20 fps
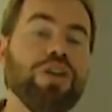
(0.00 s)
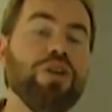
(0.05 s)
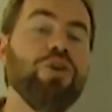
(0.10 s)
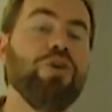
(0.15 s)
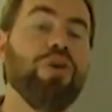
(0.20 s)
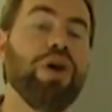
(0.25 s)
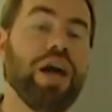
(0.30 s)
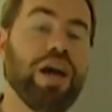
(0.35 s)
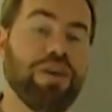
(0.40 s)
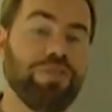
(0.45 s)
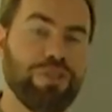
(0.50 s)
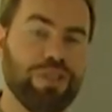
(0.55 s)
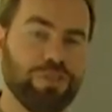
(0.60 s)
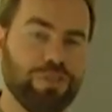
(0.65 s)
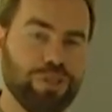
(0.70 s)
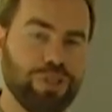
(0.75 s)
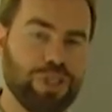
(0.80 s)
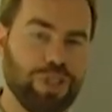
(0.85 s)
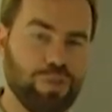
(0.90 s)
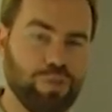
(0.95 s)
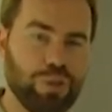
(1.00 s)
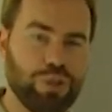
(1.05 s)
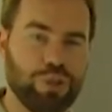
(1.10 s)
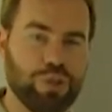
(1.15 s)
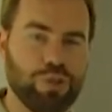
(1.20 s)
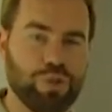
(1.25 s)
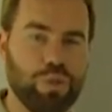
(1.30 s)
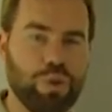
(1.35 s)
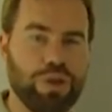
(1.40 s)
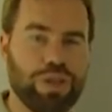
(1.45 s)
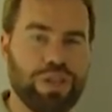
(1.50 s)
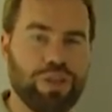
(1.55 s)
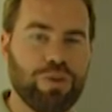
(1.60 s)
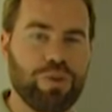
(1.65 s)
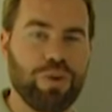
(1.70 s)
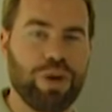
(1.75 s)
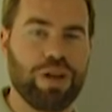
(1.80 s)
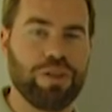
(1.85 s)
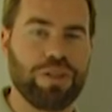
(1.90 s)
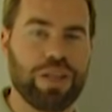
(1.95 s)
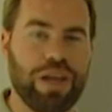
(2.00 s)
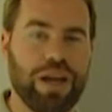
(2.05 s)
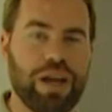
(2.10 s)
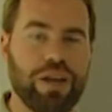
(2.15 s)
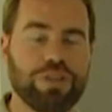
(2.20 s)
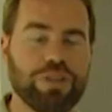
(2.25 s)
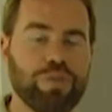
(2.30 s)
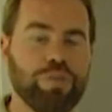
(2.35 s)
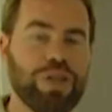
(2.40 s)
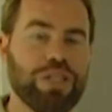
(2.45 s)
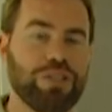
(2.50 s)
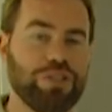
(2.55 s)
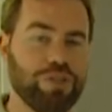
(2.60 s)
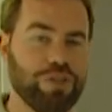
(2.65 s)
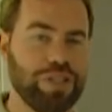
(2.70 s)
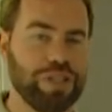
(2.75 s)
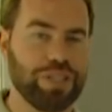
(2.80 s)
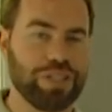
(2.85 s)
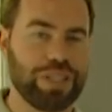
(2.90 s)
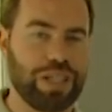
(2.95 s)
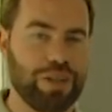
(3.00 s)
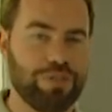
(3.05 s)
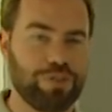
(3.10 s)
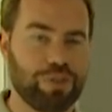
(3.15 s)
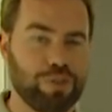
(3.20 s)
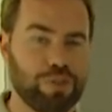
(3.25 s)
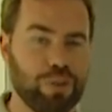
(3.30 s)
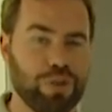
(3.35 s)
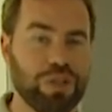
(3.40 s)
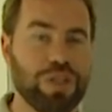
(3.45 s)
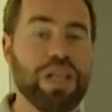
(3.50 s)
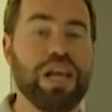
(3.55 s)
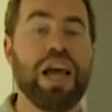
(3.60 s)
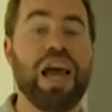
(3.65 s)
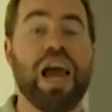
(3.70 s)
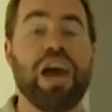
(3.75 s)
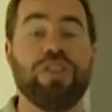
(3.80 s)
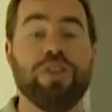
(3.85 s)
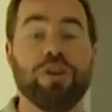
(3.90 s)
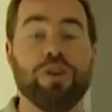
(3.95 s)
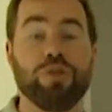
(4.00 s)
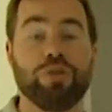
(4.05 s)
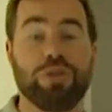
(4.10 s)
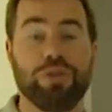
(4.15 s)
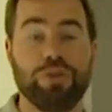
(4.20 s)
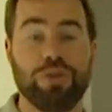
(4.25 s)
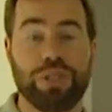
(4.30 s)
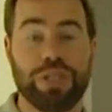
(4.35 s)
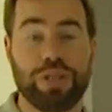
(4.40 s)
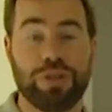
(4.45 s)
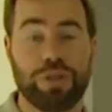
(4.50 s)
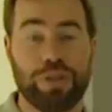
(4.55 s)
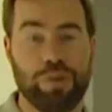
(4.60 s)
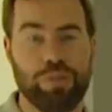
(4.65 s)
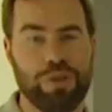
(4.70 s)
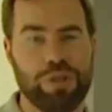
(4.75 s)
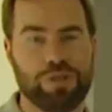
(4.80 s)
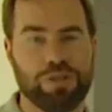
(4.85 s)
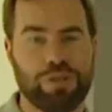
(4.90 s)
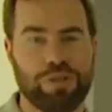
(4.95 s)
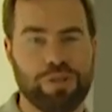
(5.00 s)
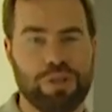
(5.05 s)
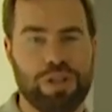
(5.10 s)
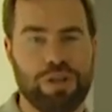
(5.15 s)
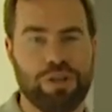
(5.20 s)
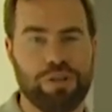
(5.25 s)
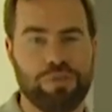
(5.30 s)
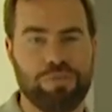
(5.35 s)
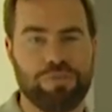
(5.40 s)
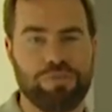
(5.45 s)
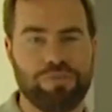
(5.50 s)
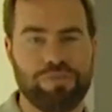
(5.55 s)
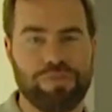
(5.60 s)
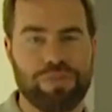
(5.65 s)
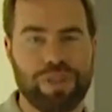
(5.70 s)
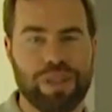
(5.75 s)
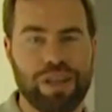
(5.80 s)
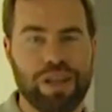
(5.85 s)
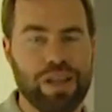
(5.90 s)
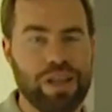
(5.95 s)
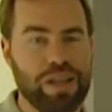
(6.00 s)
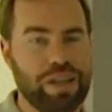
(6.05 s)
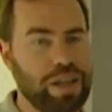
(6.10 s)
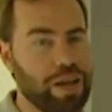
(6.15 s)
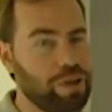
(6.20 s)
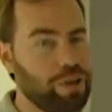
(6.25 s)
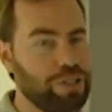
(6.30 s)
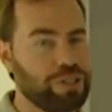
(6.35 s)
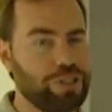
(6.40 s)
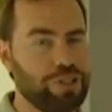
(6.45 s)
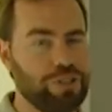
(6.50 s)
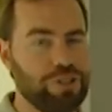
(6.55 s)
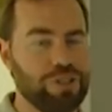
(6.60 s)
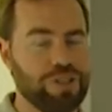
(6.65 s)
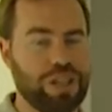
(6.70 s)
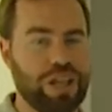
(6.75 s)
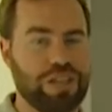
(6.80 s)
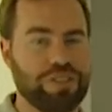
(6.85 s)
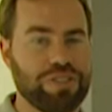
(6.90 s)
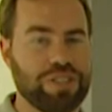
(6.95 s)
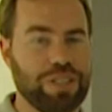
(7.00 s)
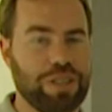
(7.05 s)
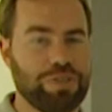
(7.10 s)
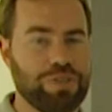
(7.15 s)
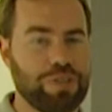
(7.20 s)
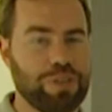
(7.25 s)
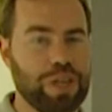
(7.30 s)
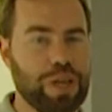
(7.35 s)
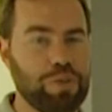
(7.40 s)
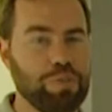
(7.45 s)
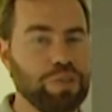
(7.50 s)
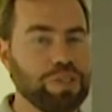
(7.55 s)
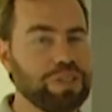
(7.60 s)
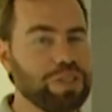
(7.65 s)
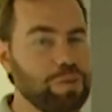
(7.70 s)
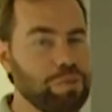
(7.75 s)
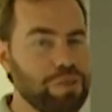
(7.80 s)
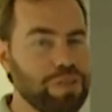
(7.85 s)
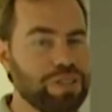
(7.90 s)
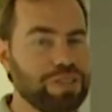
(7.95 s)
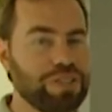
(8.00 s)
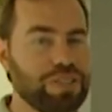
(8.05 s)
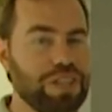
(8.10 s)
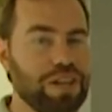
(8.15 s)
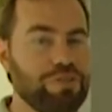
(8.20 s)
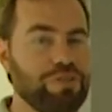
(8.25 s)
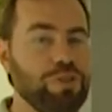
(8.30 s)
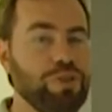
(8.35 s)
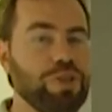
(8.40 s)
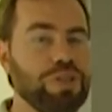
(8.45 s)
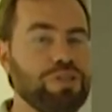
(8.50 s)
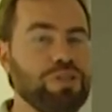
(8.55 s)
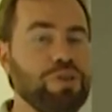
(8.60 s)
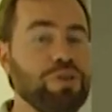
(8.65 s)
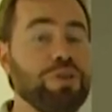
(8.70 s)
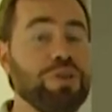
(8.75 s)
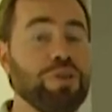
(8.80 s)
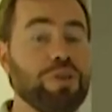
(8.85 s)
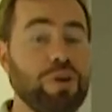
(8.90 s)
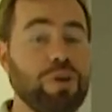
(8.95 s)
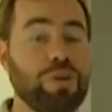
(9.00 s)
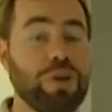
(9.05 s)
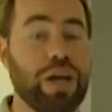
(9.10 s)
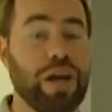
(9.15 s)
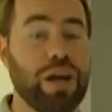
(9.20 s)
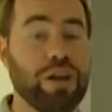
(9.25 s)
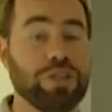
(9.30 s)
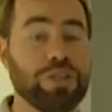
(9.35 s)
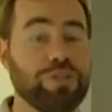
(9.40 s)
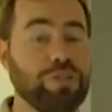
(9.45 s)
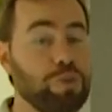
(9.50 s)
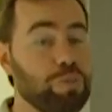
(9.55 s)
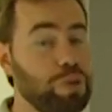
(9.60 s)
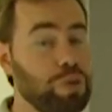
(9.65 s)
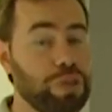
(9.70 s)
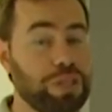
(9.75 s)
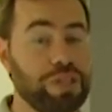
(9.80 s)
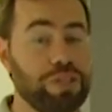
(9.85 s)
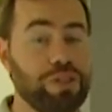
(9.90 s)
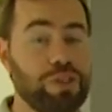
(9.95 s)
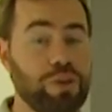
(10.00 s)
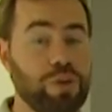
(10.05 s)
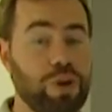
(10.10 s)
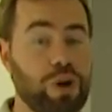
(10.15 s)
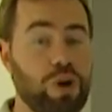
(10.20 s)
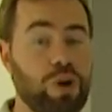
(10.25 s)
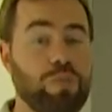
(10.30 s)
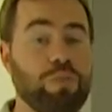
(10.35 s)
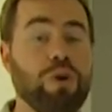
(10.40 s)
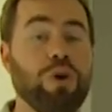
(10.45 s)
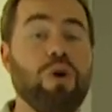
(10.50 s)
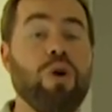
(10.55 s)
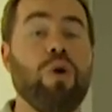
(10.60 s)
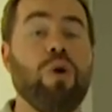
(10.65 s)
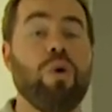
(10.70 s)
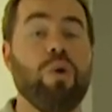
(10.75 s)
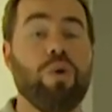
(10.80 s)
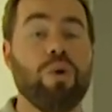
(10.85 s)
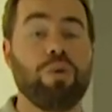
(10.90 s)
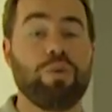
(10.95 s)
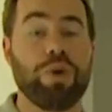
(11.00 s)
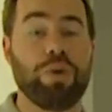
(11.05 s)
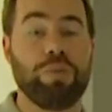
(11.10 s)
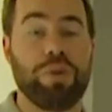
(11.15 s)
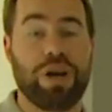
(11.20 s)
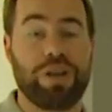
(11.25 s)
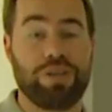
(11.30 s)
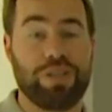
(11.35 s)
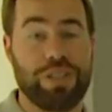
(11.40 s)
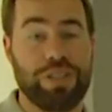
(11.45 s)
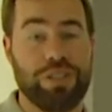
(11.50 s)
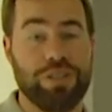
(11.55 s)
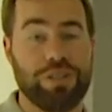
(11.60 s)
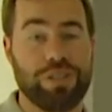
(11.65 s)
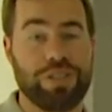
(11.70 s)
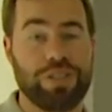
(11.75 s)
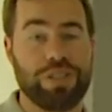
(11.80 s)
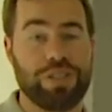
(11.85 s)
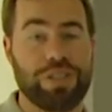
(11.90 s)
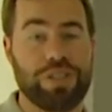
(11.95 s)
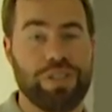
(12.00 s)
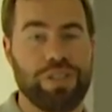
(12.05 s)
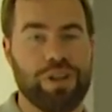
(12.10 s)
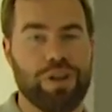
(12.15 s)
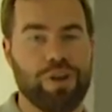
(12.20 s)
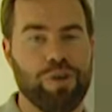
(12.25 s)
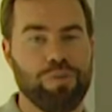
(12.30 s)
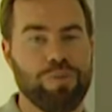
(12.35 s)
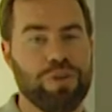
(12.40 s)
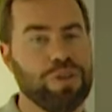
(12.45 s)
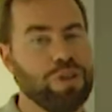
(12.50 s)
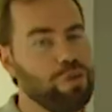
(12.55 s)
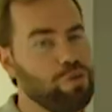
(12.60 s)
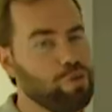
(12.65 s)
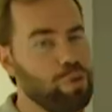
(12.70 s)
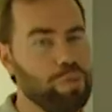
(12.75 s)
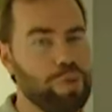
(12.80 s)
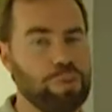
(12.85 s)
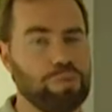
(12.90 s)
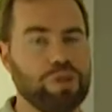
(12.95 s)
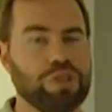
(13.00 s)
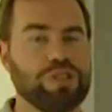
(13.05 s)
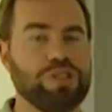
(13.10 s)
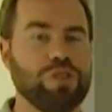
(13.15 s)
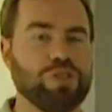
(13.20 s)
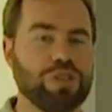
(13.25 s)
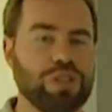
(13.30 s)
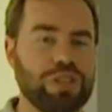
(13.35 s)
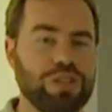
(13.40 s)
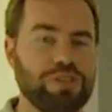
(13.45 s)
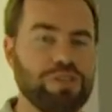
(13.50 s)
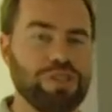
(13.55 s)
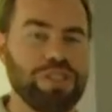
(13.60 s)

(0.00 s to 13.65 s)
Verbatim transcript: you have different temperatures working throughout the house to make sure that it's comfortable and those utility bills are low. Now, I showed you a lot of stuff today, but some of this stuff you can do in your own house if you're building a new home or remodeling your existing home. Remember, it's those little